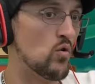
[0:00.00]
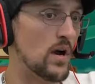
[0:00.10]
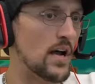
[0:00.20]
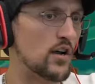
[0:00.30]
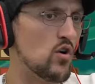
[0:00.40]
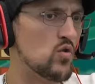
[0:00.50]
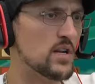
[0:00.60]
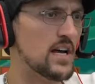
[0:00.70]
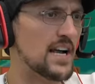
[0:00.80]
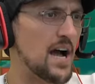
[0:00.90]
Well, I got
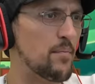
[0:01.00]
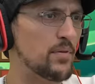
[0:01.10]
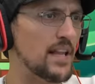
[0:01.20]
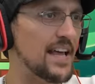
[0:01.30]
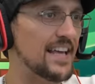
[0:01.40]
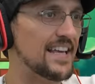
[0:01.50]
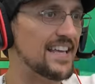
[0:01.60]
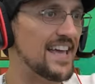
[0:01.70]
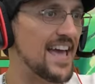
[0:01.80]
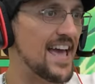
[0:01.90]
coconut, Daddy, I got where are
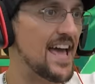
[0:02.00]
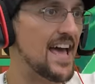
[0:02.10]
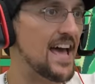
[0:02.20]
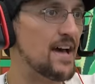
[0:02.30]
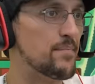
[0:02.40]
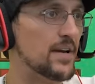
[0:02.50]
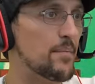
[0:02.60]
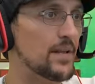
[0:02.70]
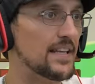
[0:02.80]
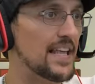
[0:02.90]
you? Yeah, pick
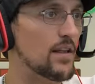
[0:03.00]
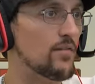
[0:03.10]
up a yellow